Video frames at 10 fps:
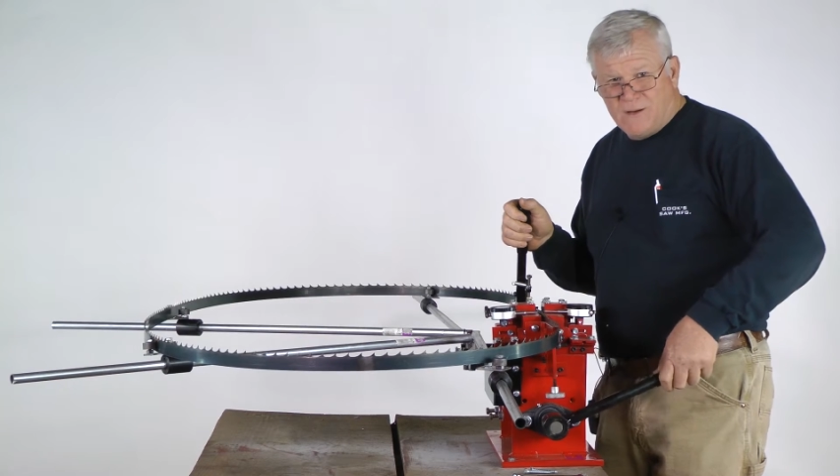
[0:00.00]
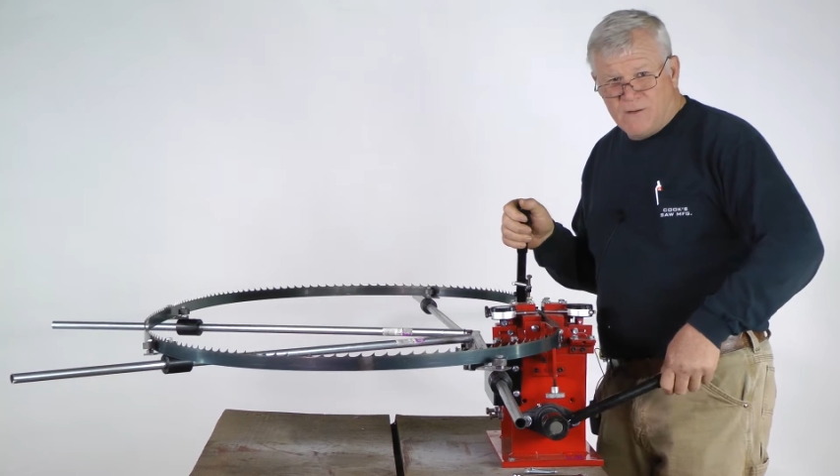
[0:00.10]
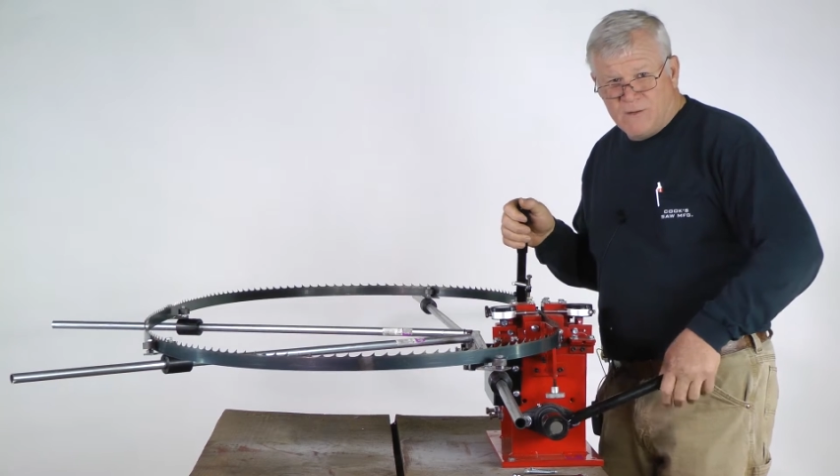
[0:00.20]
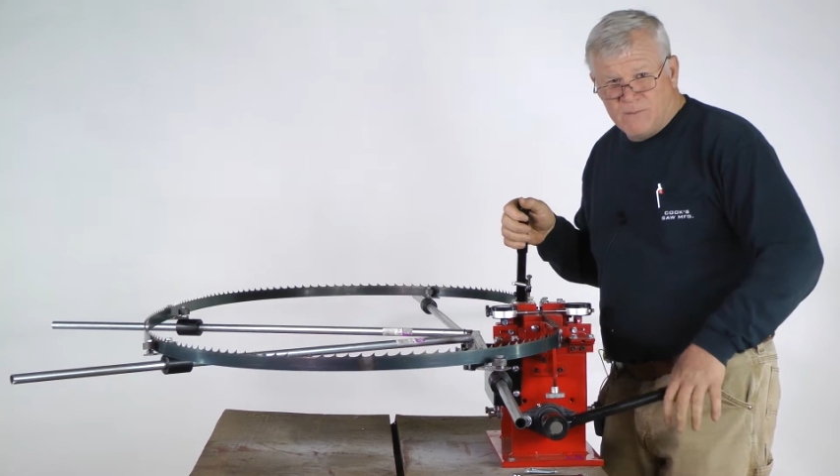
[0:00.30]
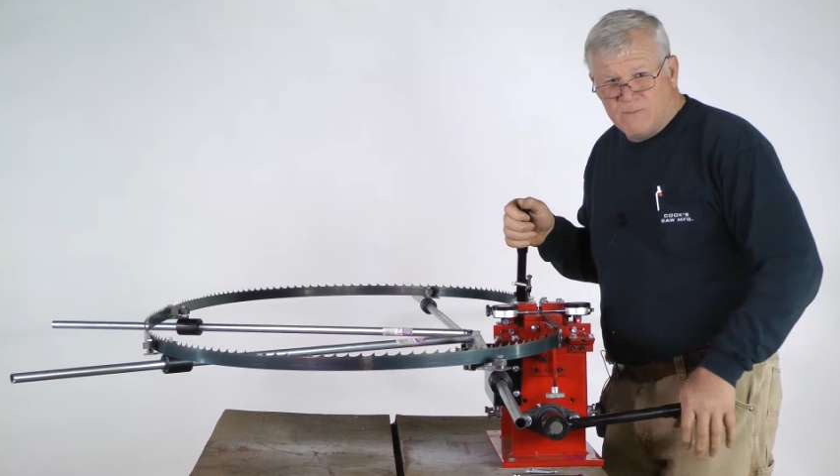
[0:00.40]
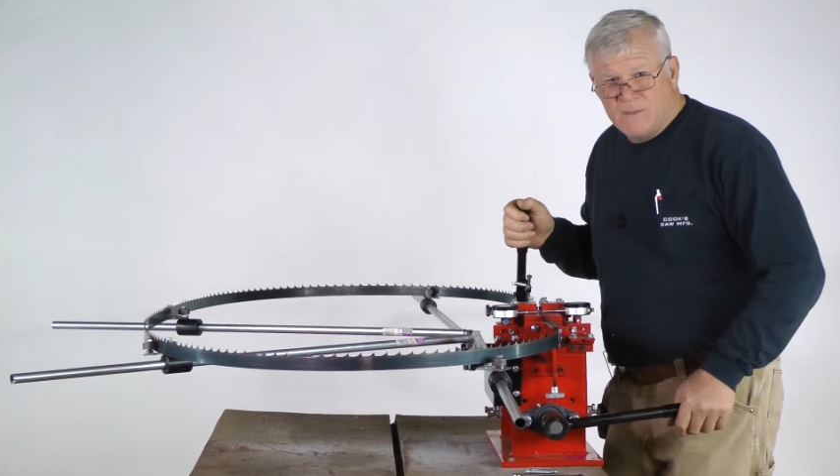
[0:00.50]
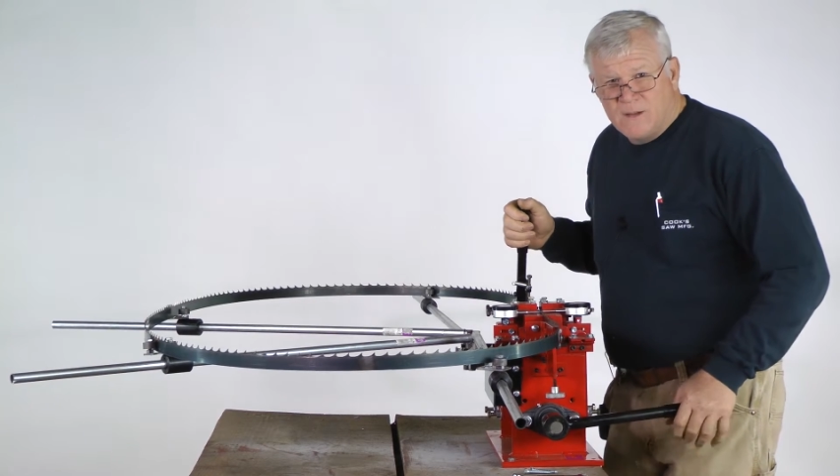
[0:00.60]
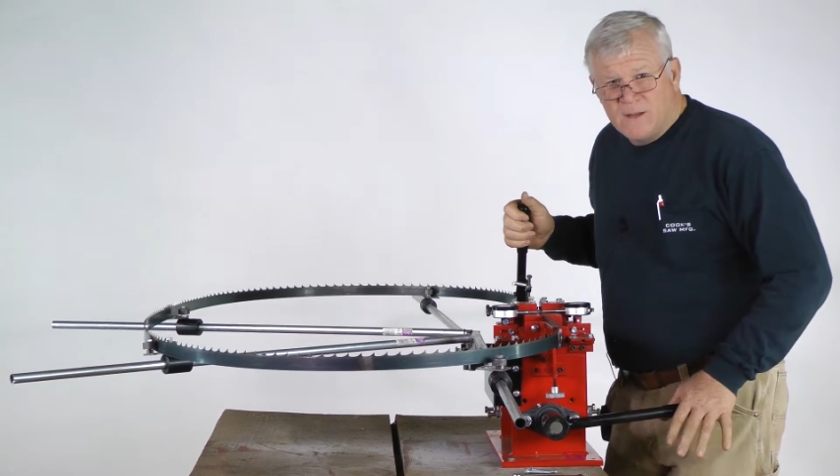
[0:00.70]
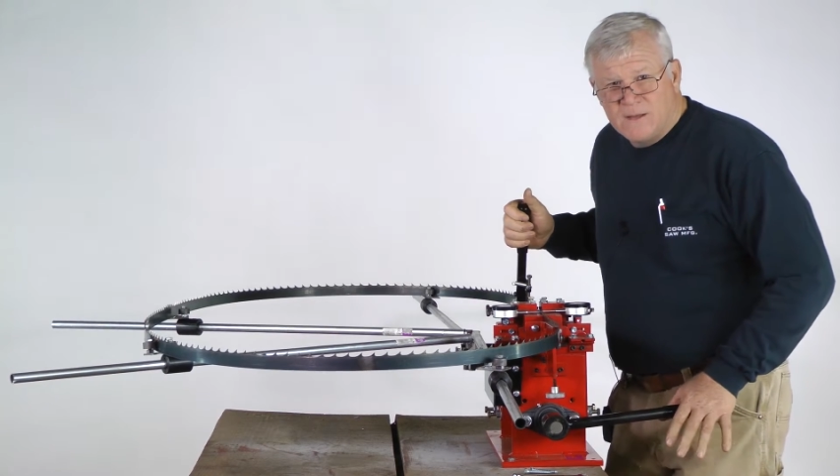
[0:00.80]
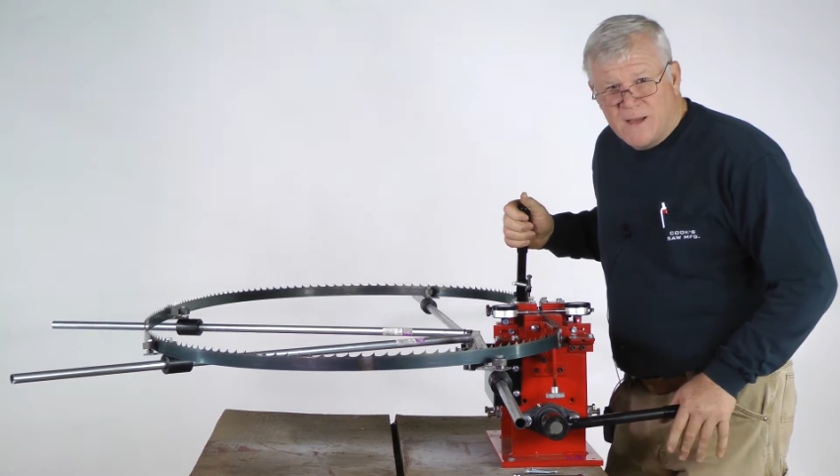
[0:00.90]
arm
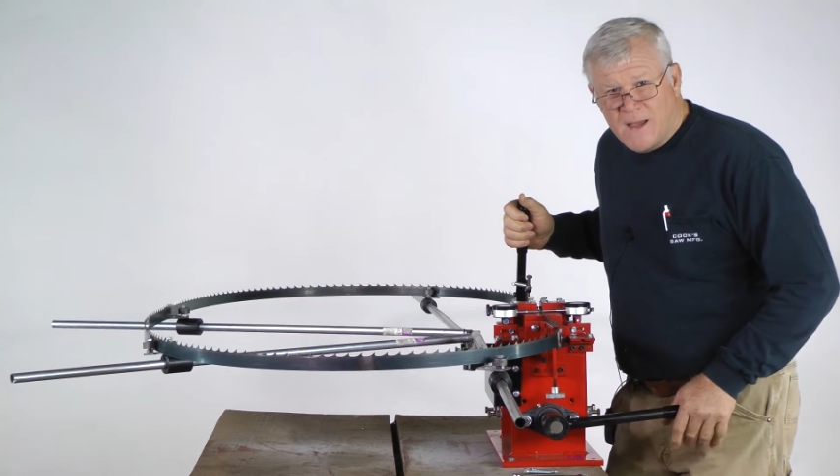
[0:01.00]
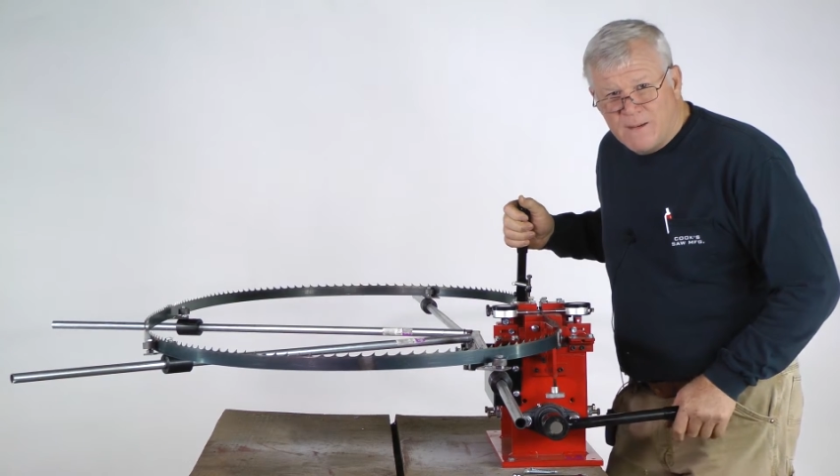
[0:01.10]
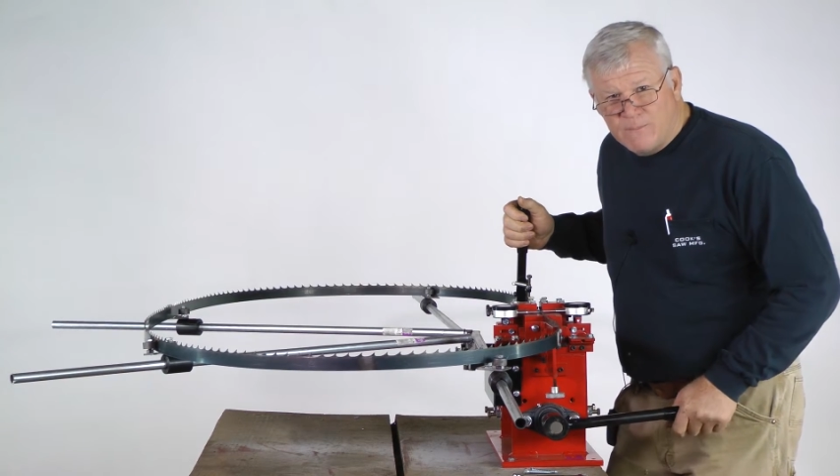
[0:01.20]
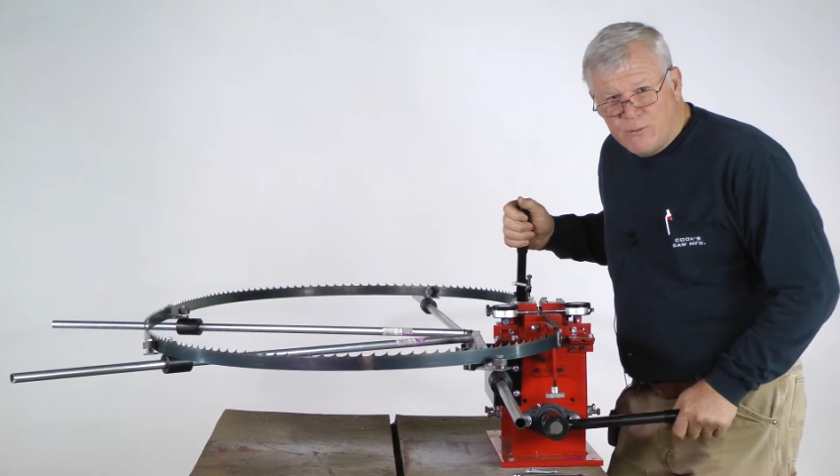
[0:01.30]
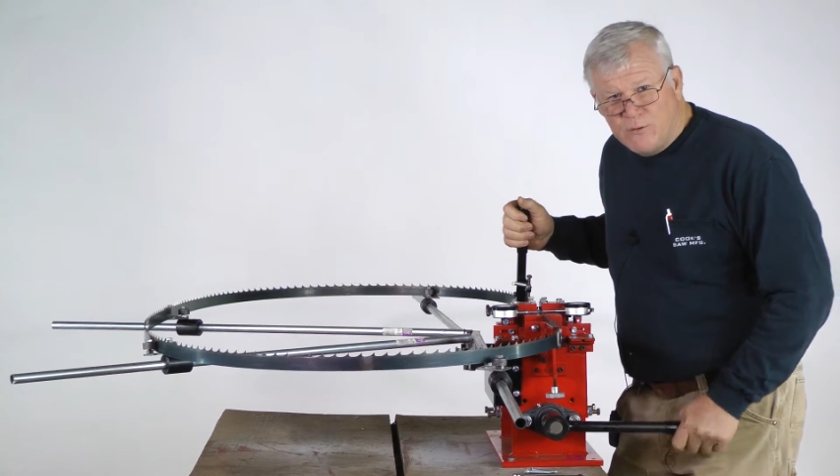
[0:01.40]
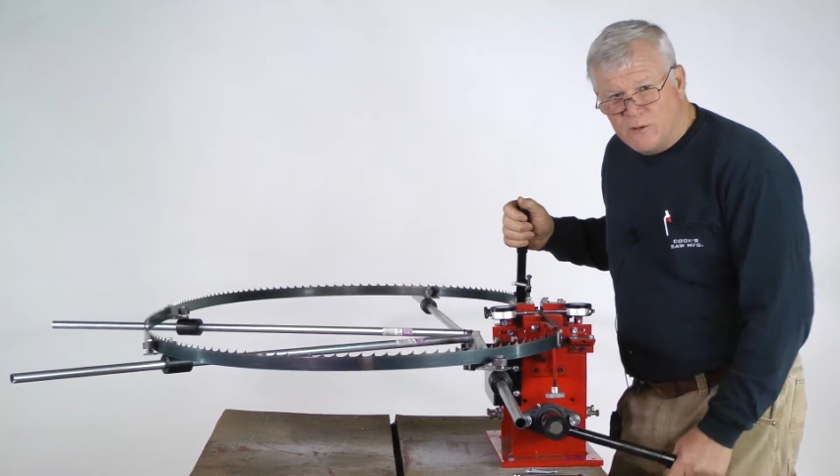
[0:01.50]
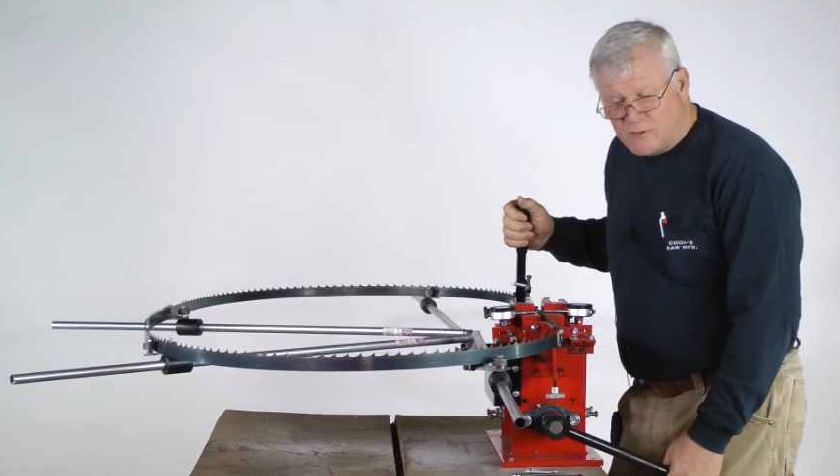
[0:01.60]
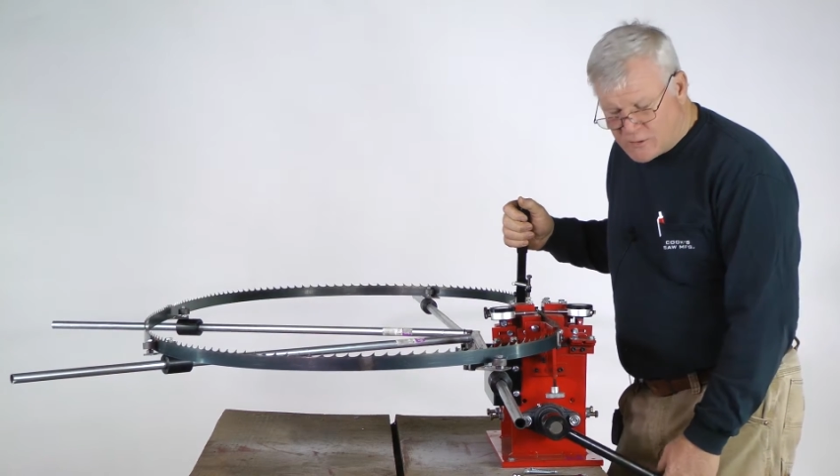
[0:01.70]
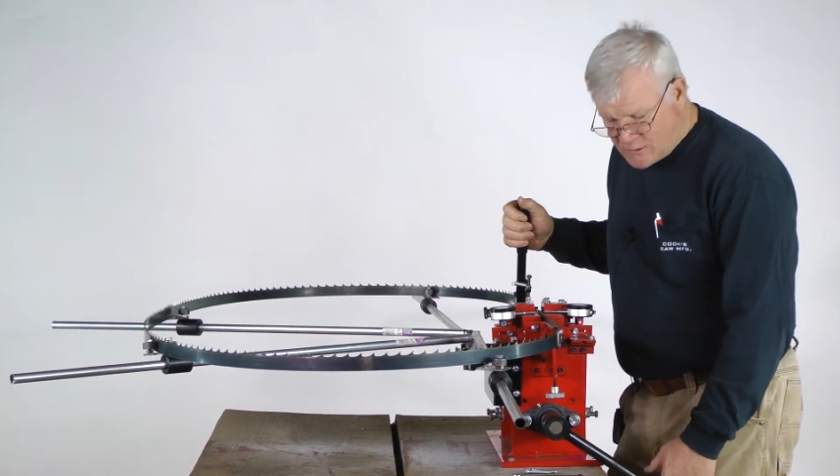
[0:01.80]
type push.